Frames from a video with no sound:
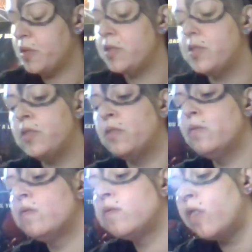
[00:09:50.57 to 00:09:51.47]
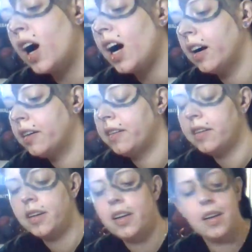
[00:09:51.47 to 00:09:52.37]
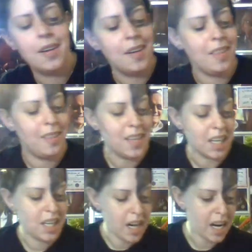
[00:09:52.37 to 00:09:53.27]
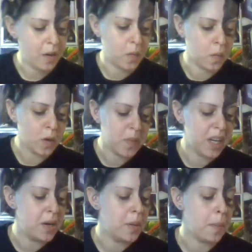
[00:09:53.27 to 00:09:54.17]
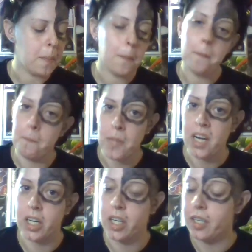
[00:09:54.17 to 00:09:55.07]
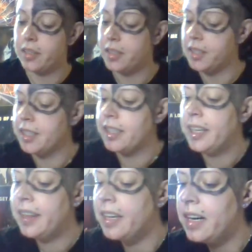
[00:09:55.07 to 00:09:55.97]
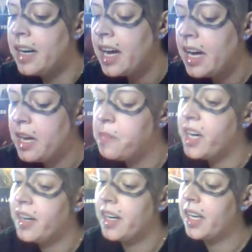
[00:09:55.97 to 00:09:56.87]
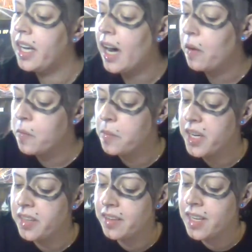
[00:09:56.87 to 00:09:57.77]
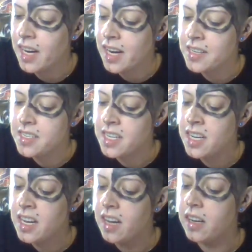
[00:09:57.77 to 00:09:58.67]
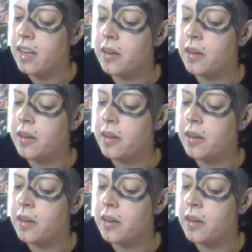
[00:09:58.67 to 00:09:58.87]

to rock the Catwoman moniker. The name Catwoman, the ID,